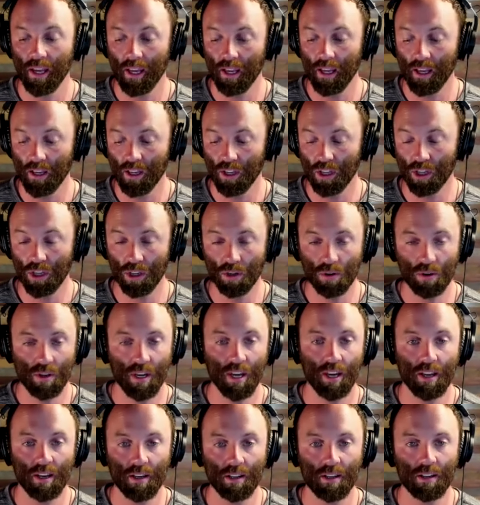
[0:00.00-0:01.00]
you
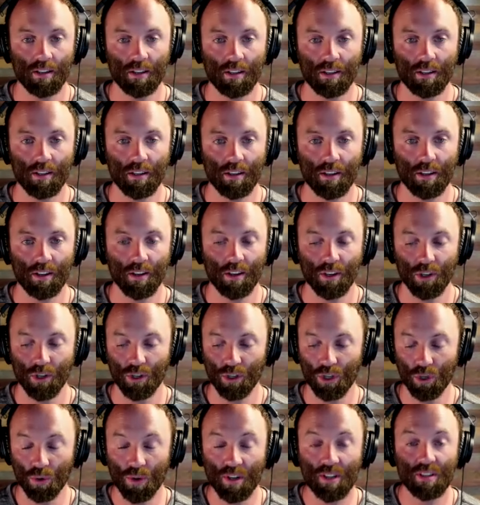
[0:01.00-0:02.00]
can
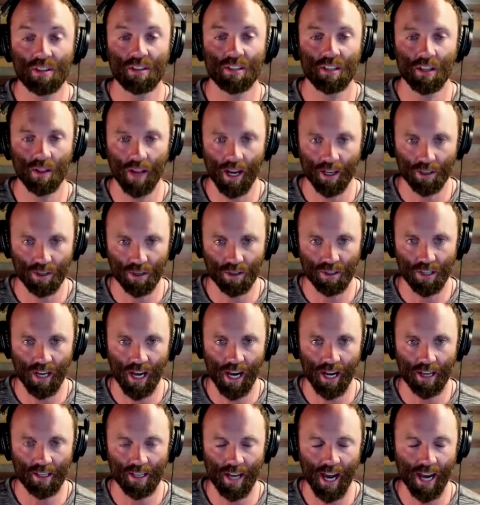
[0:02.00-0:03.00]
still
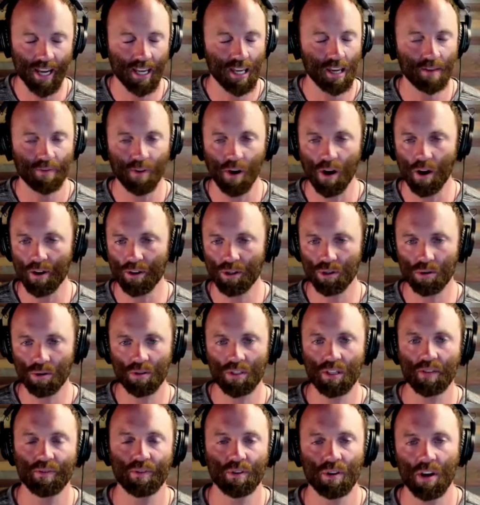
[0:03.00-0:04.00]
exercise. I give all sorts
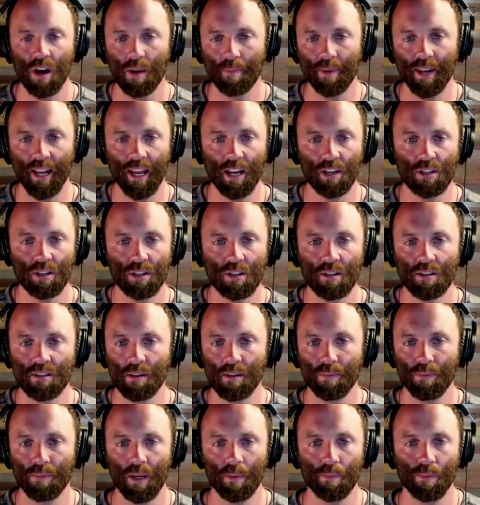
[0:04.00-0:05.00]
of accommodations
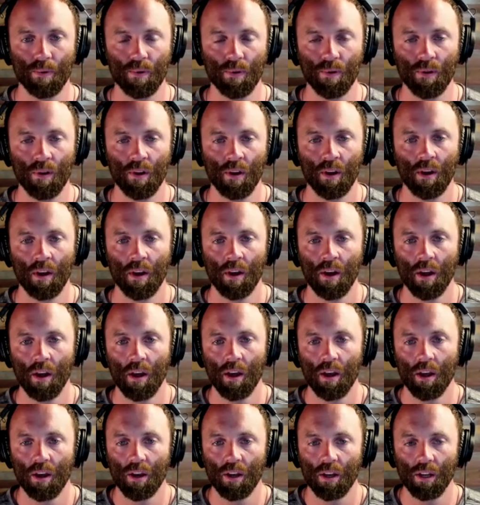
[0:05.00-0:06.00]
to people.
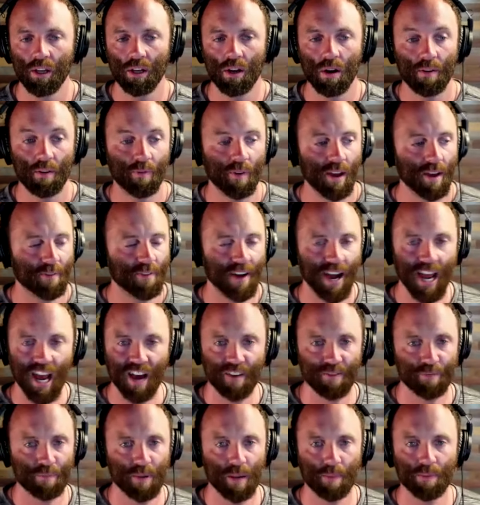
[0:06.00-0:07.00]
You know, if I
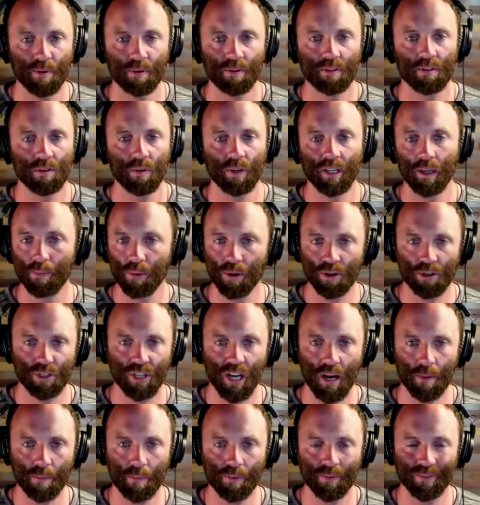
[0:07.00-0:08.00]
have people doing a
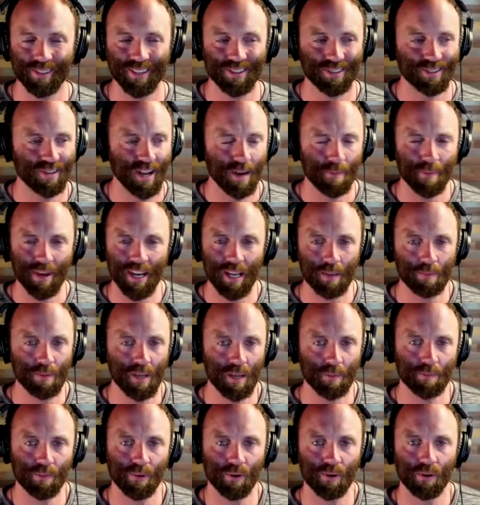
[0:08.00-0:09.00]
push-up, there's not many
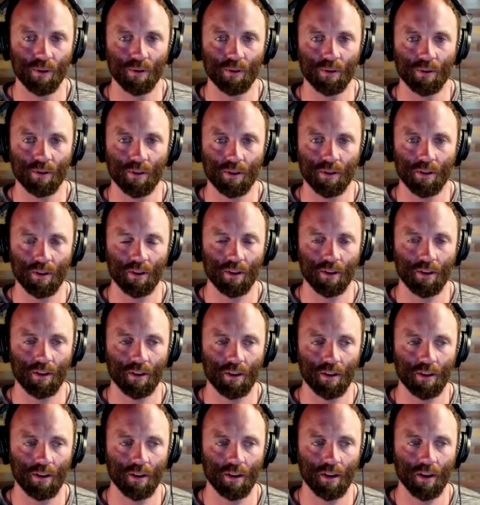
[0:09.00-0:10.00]
people
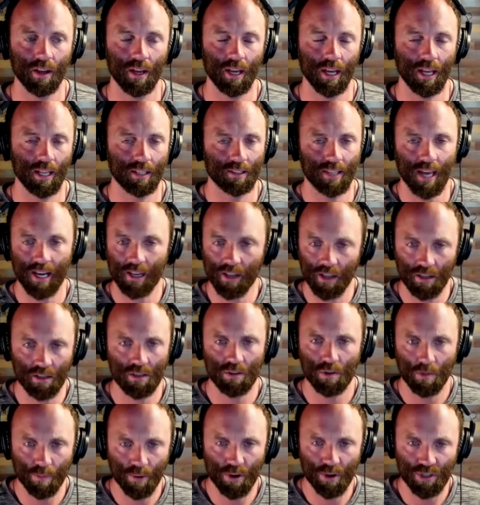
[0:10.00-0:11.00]
that can
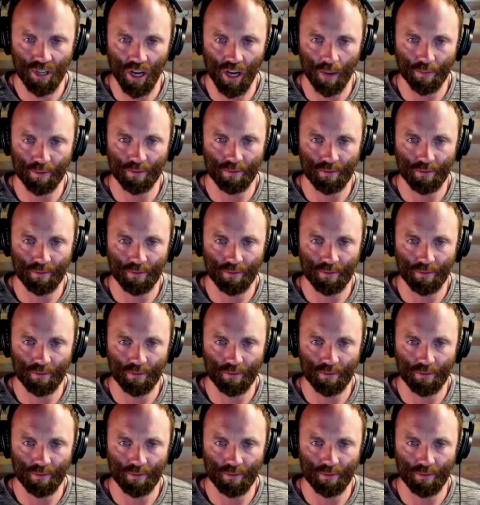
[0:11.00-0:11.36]
do a push-up.